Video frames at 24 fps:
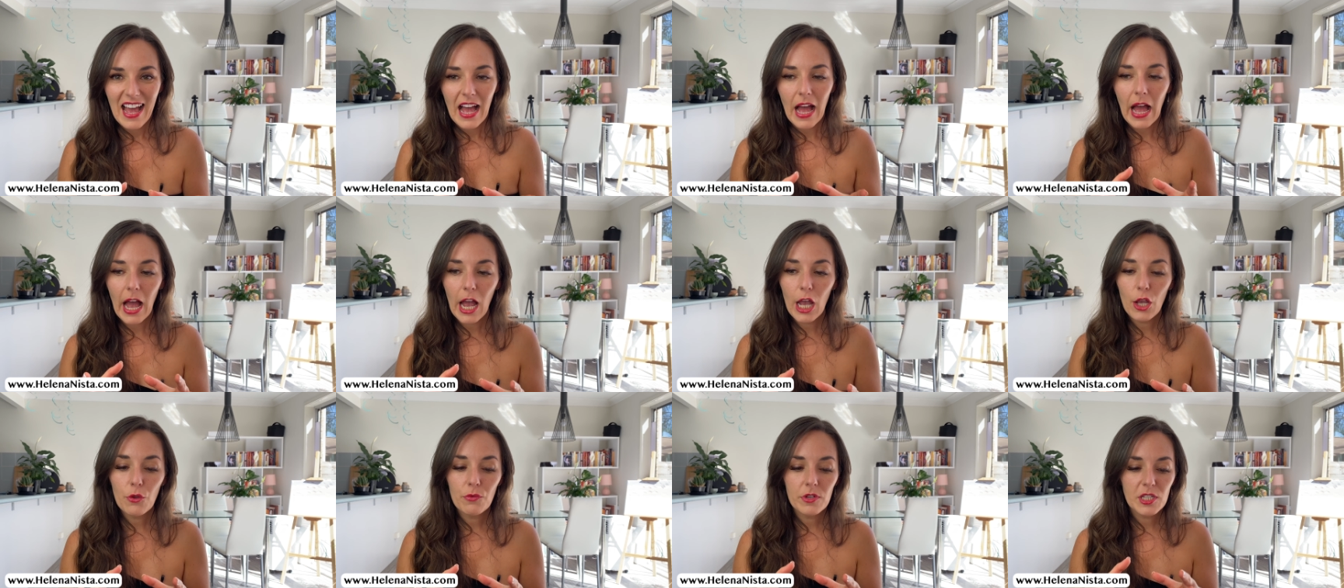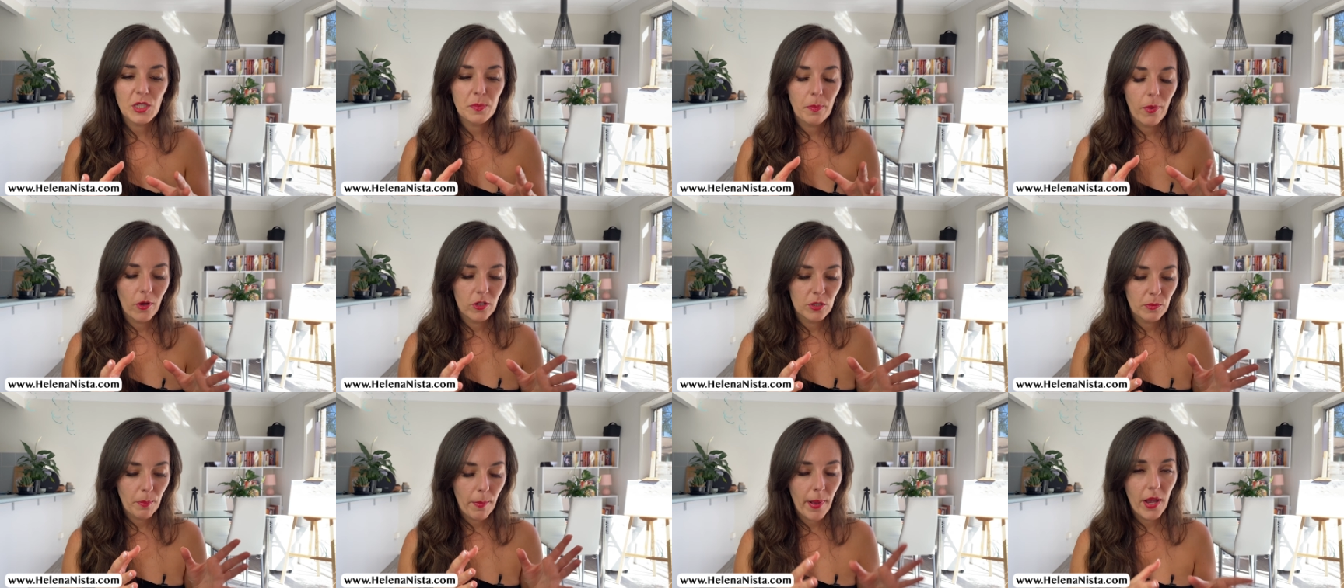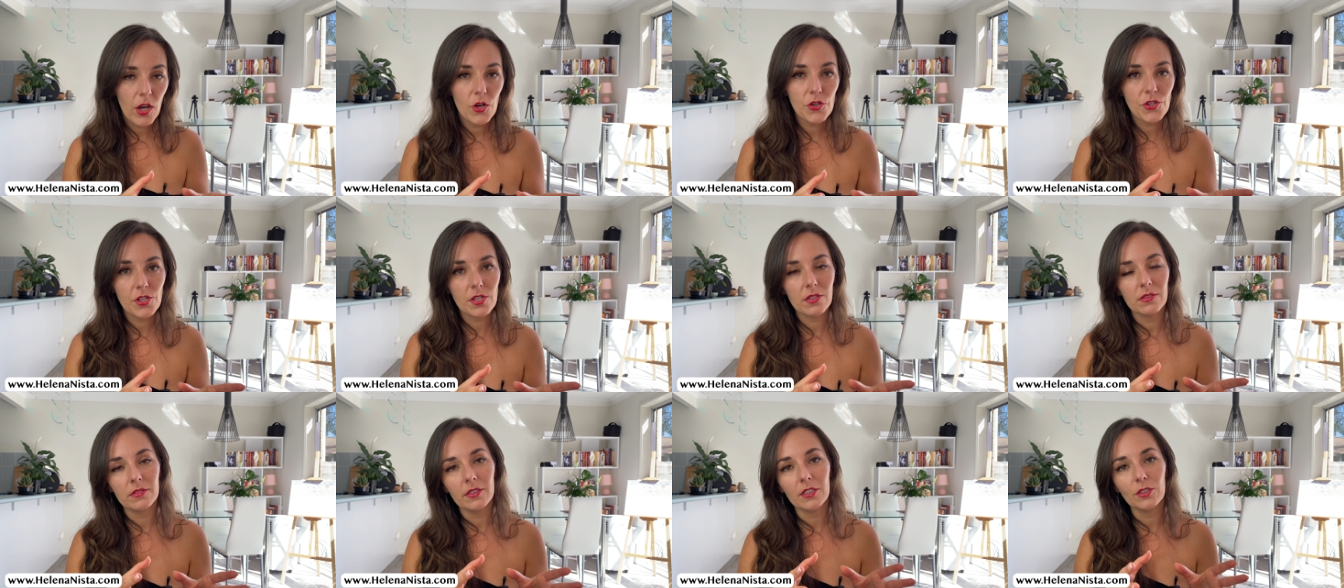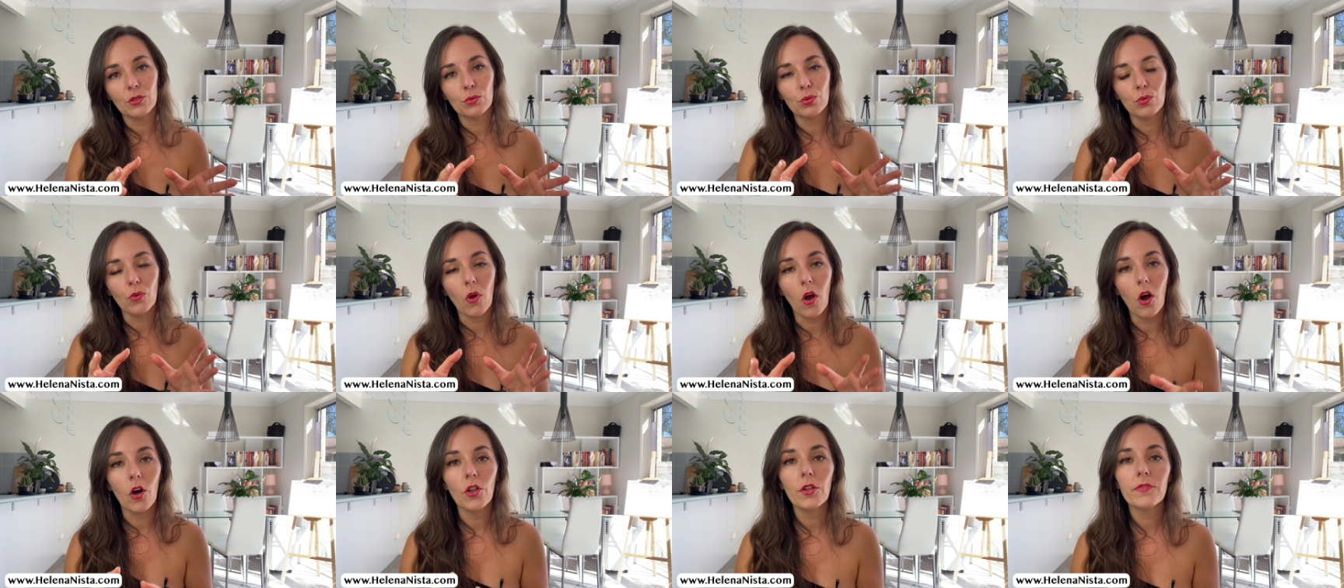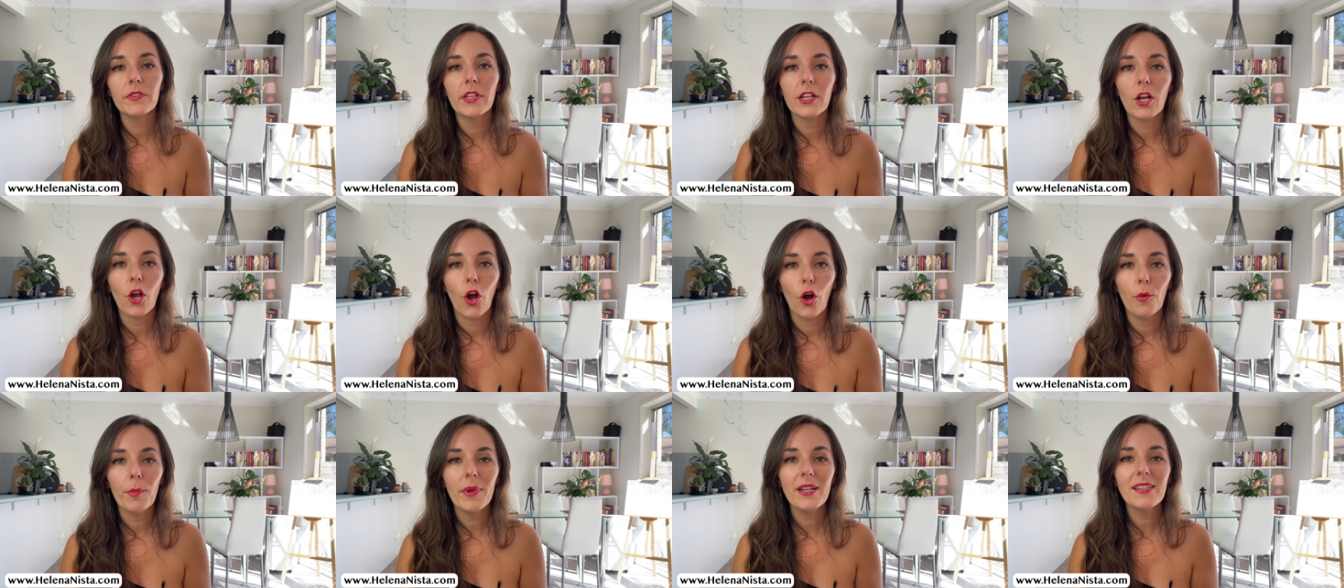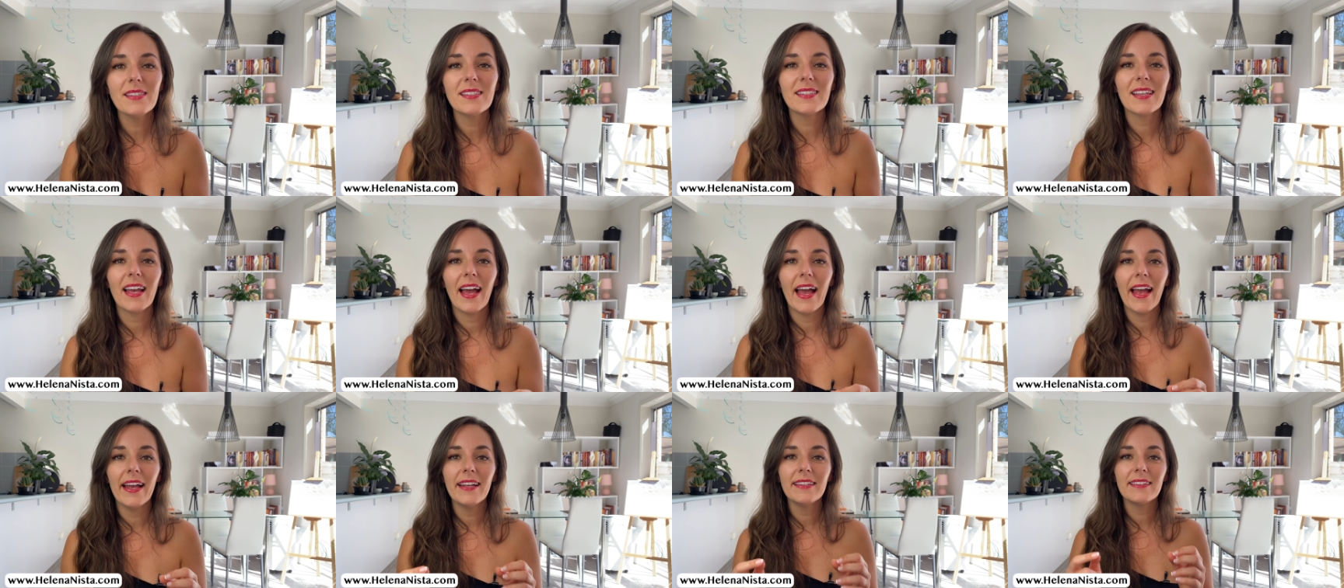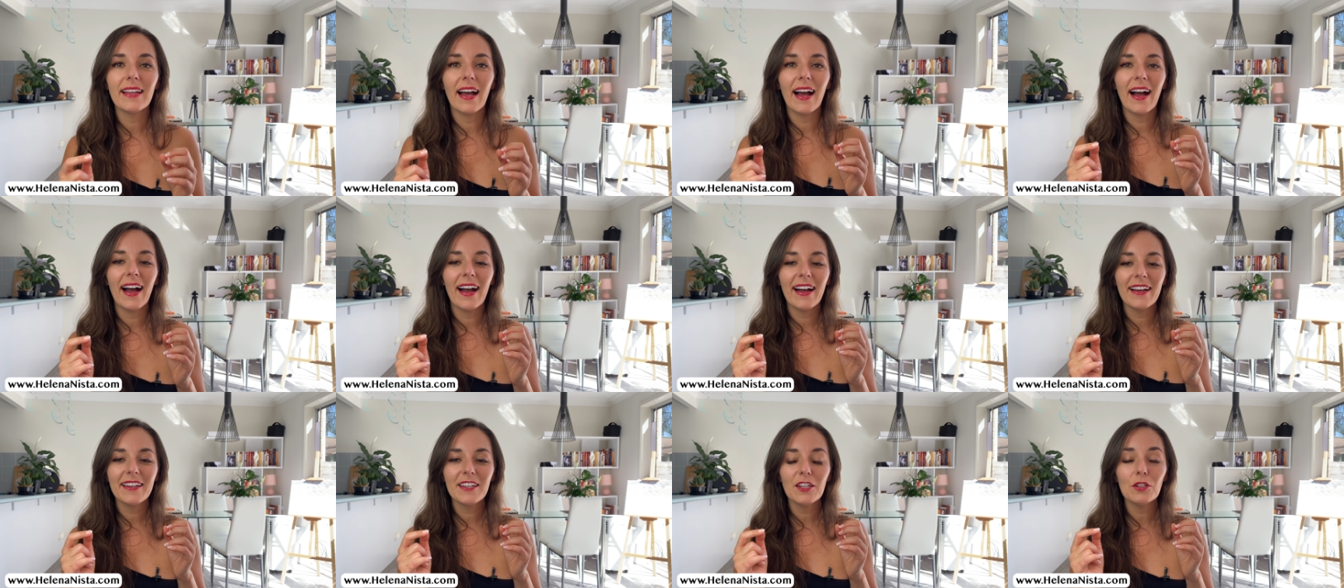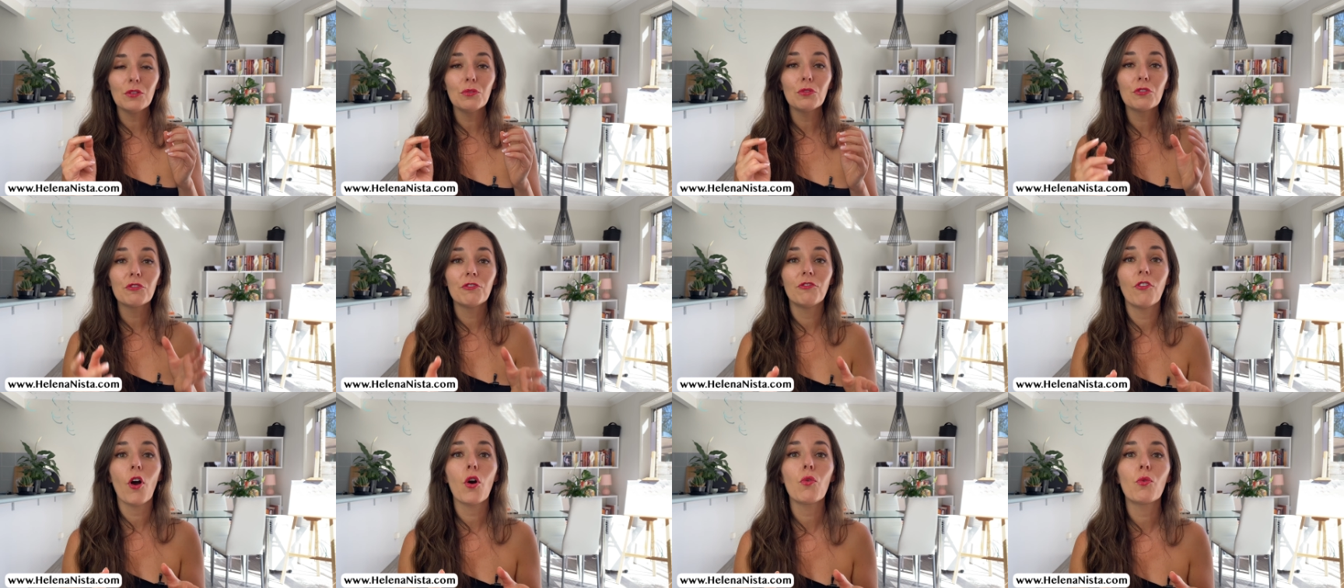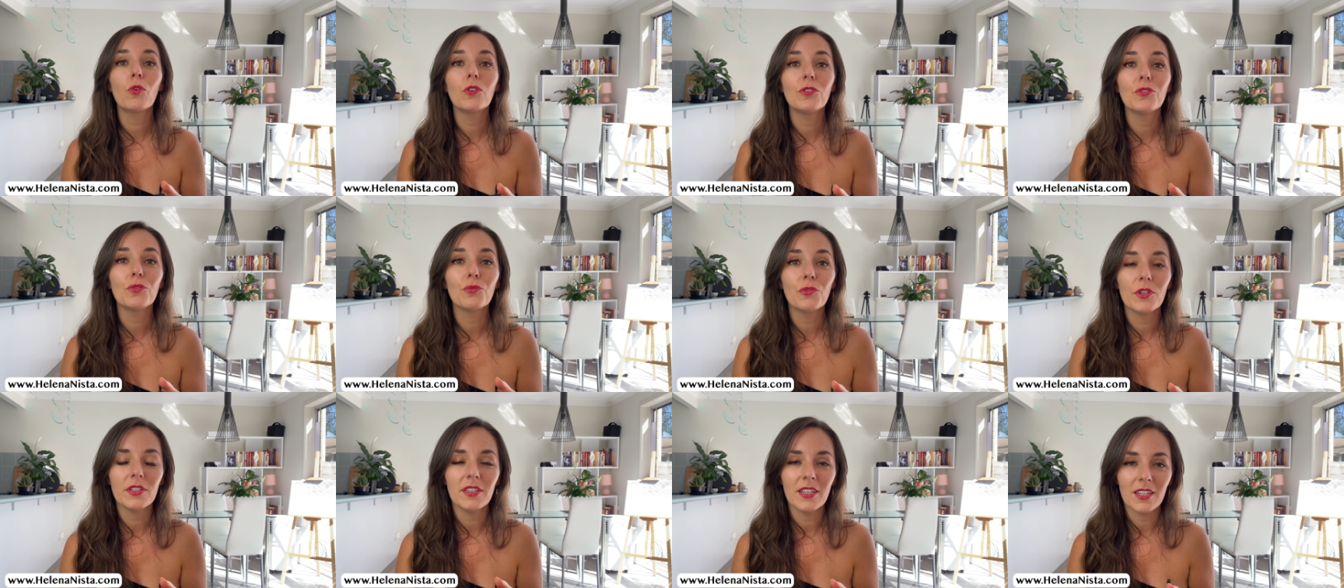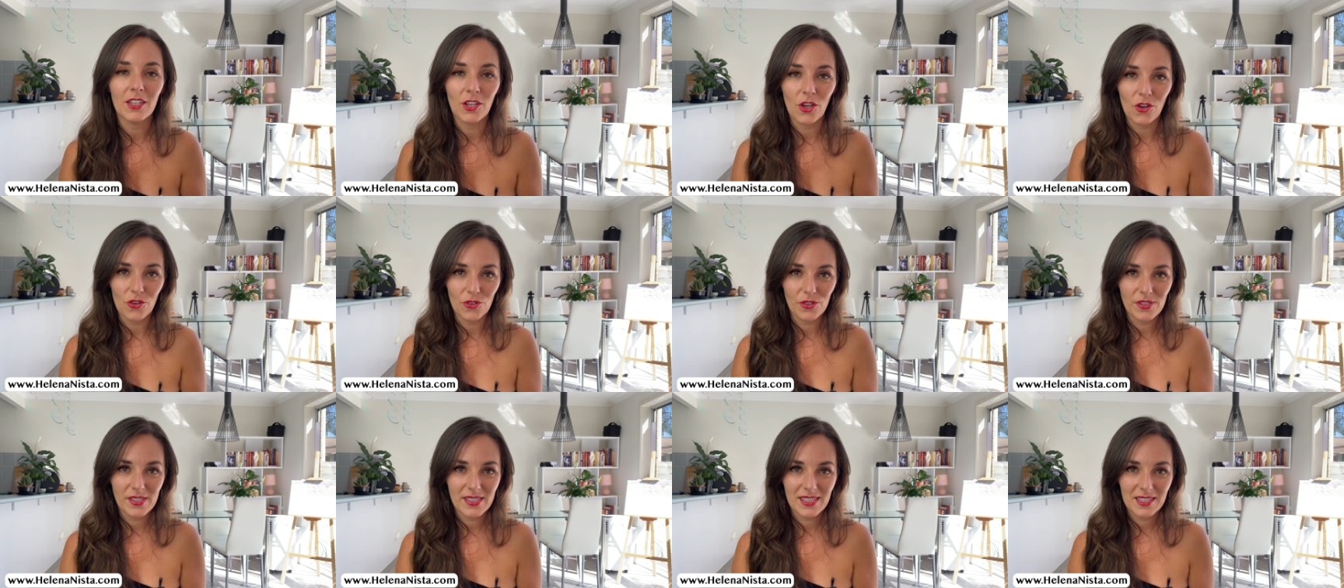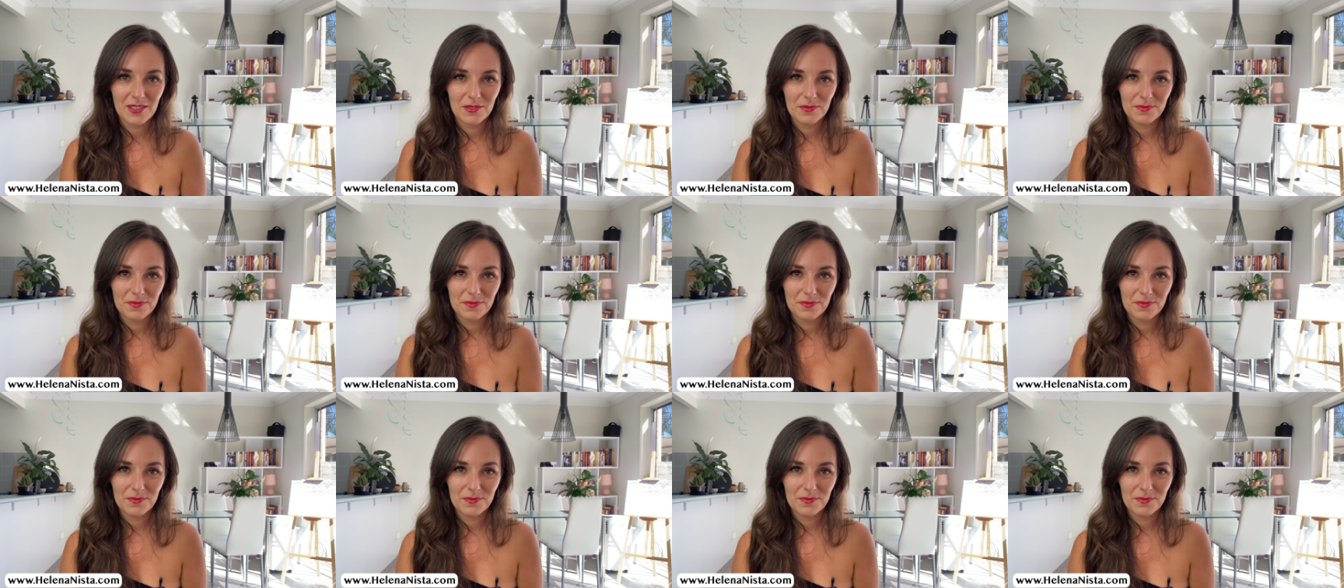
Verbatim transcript: I respond personally to all of the comments and I look forward to reading yours.